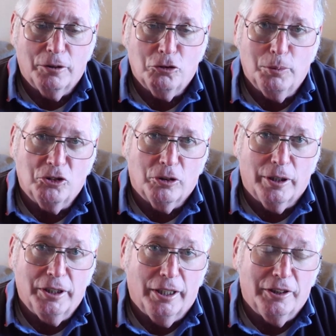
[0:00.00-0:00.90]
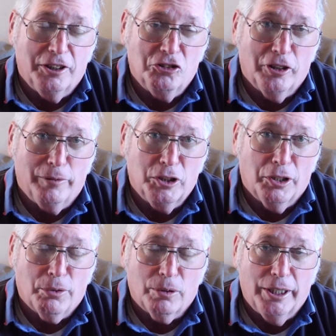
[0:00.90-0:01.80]
Louis, Missouri,
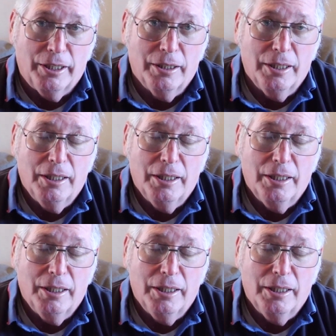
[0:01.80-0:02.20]
1973.